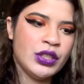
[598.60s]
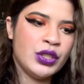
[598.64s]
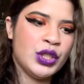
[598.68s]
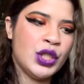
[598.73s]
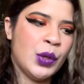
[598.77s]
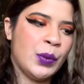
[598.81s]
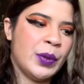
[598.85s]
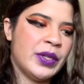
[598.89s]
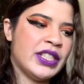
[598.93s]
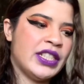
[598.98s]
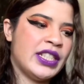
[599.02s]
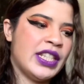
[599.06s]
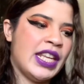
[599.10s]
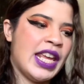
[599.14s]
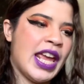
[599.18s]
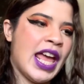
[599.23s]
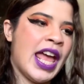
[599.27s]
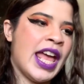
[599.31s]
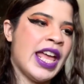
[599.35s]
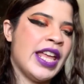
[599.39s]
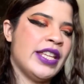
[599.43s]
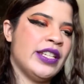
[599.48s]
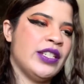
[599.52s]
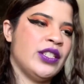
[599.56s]
towards the
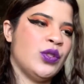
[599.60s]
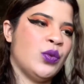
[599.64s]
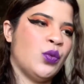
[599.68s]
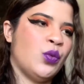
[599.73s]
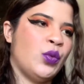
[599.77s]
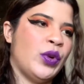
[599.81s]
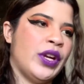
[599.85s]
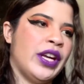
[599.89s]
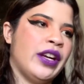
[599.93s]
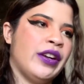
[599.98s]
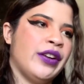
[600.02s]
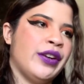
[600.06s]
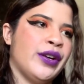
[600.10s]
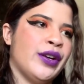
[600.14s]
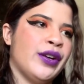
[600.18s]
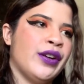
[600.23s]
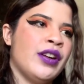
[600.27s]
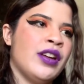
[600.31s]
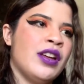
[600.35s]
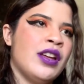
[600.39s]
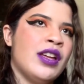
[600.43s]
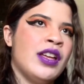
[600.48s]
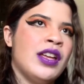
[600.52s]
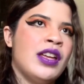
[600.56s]
end
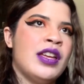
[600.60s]
where